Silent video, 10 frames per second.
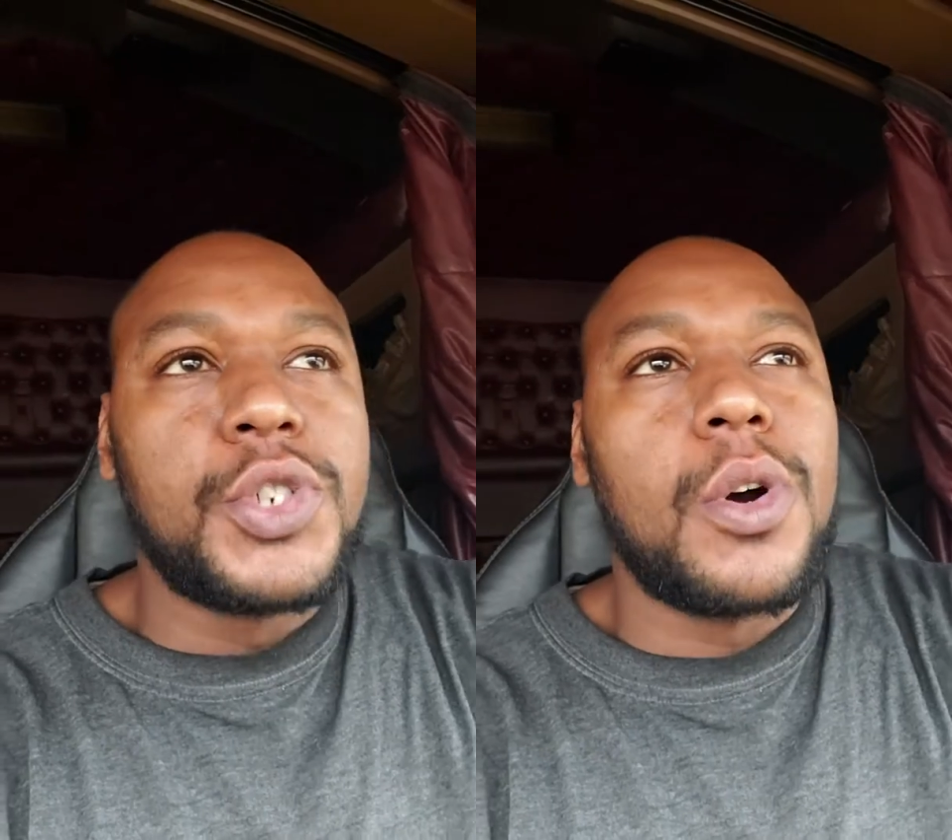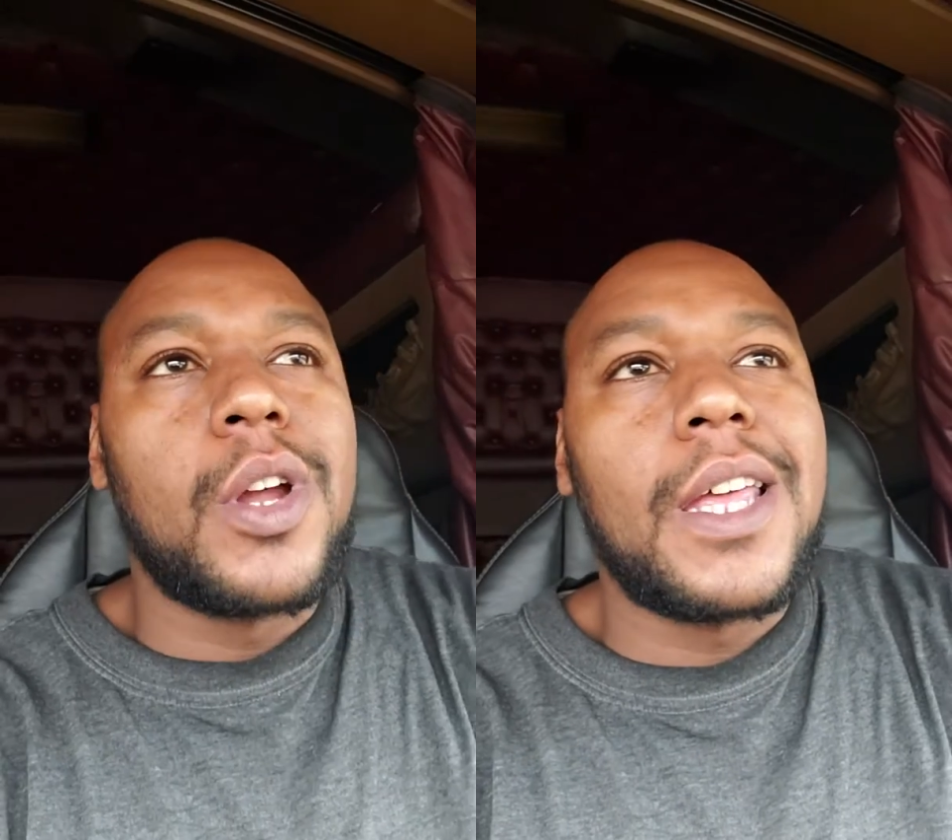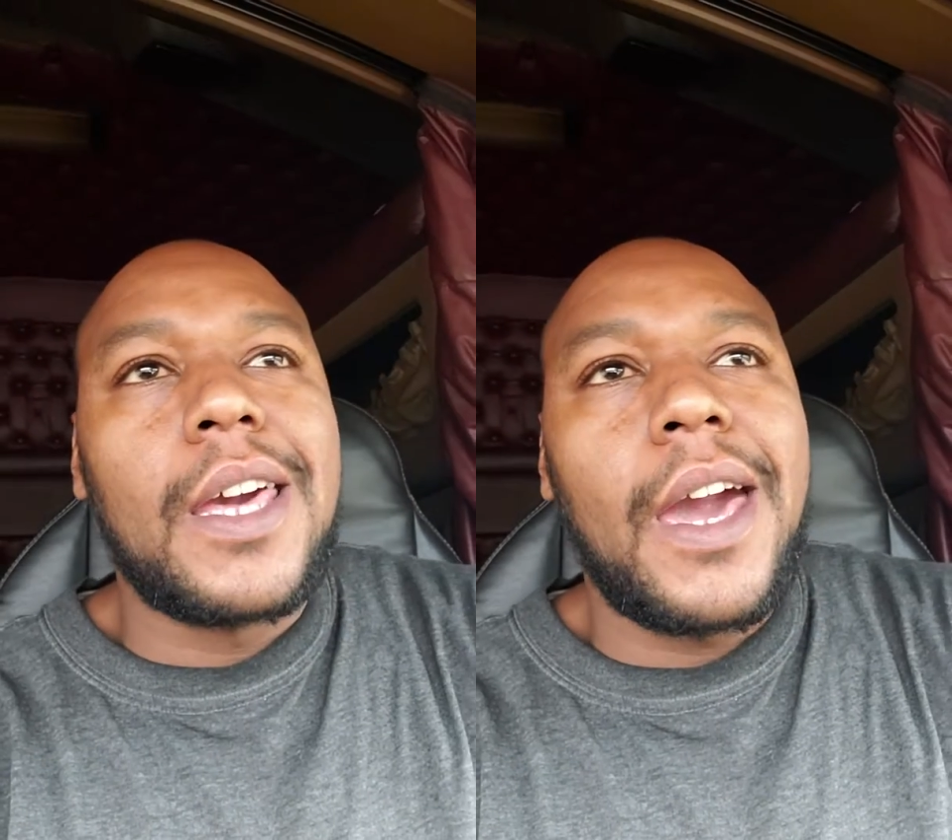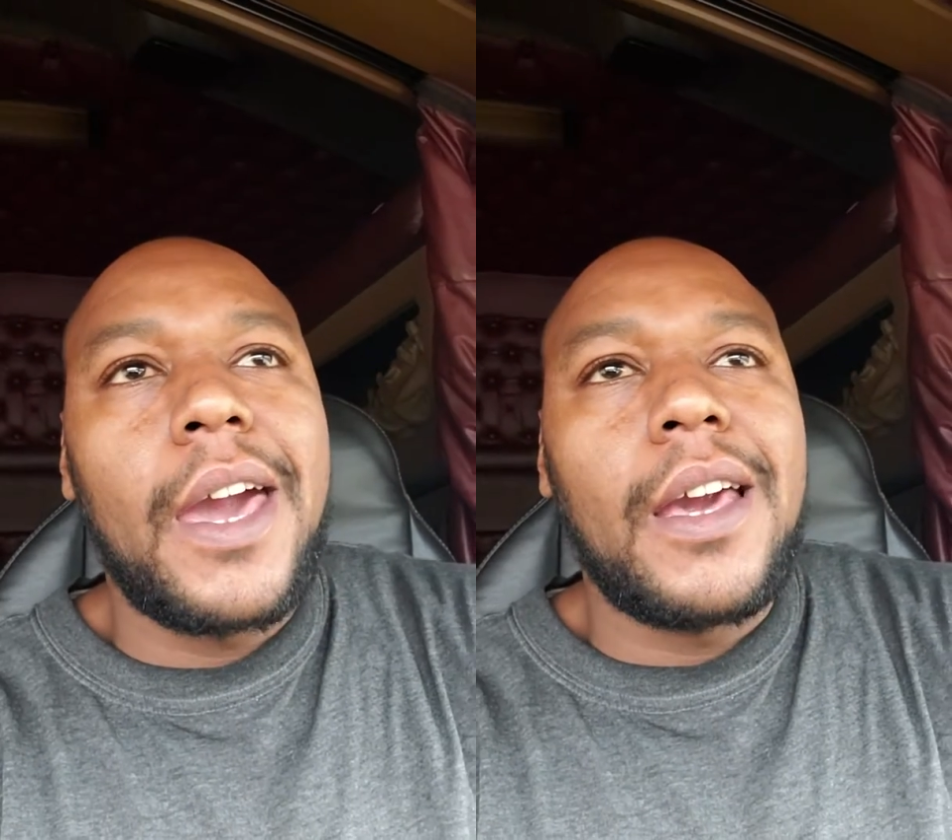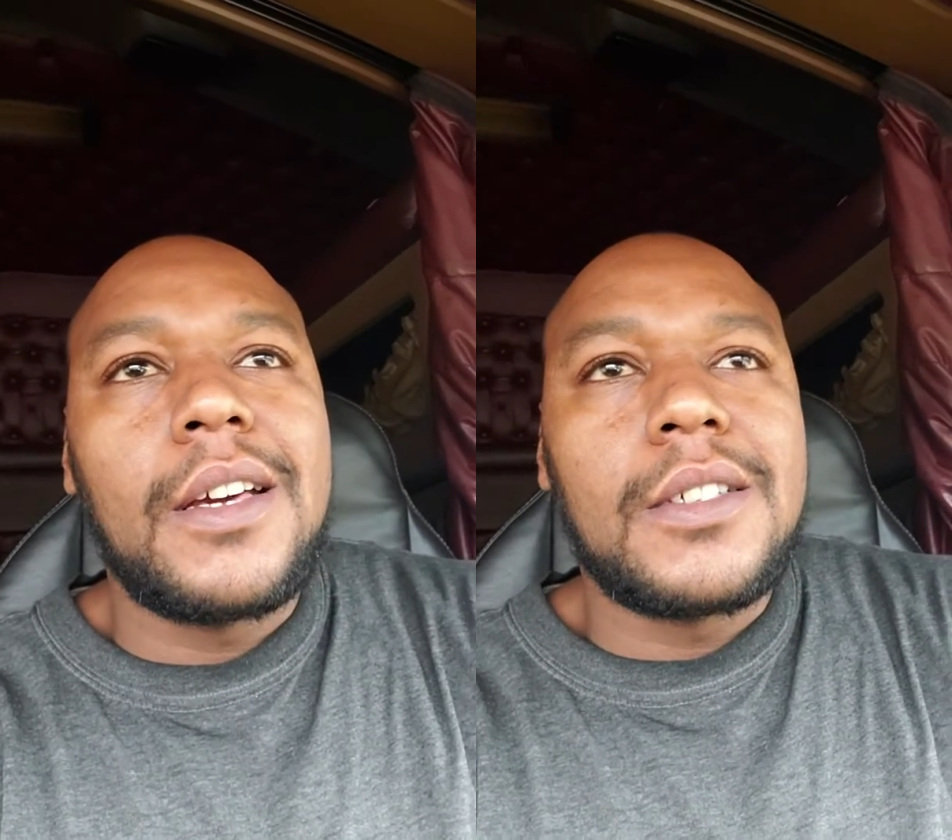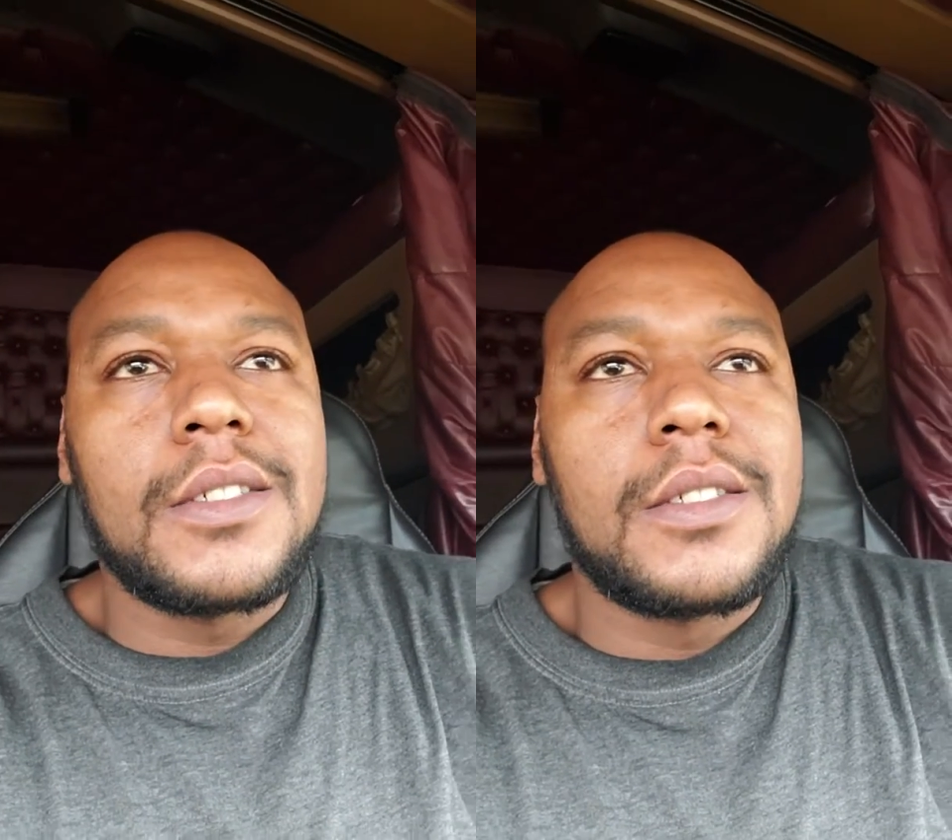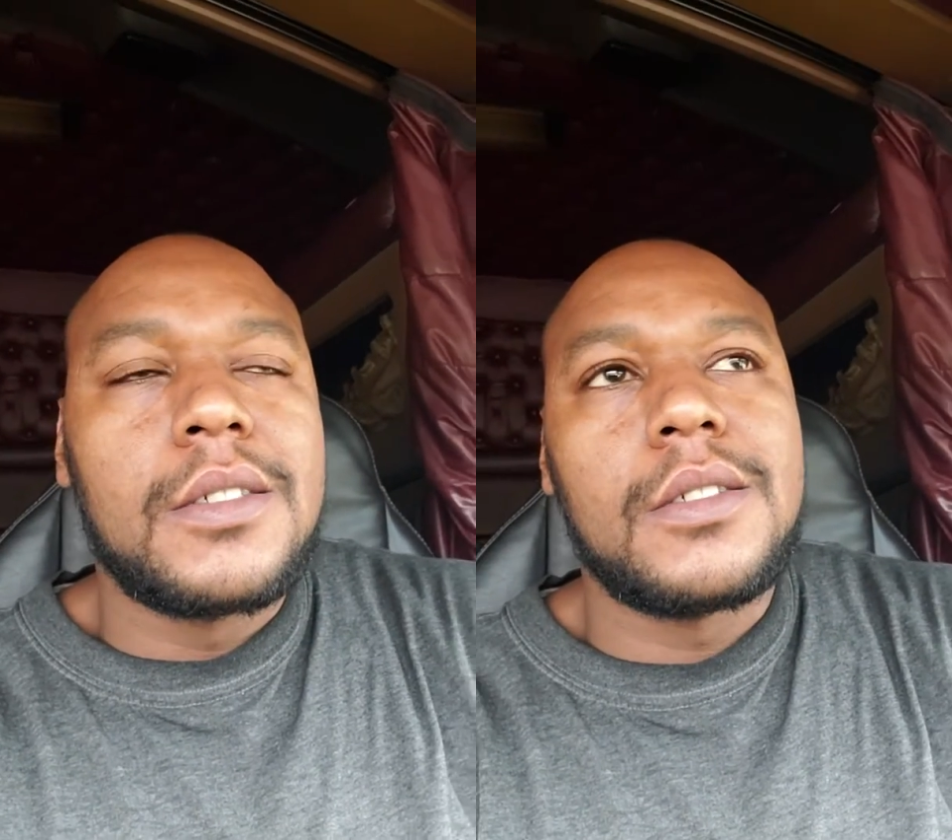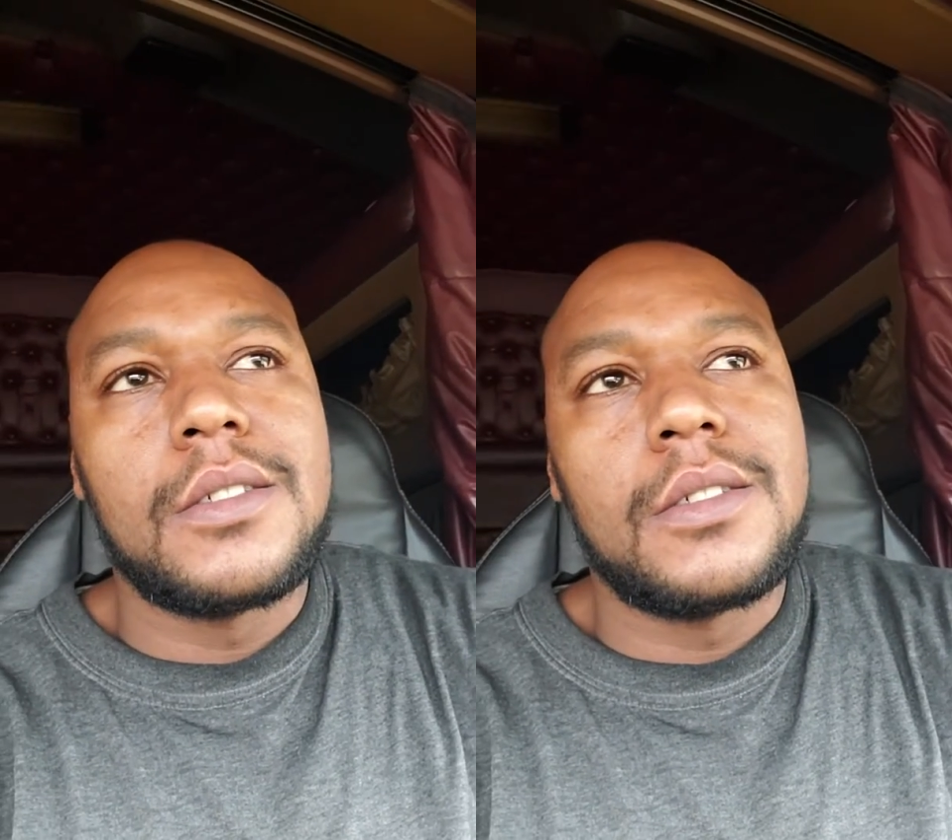joining gangs.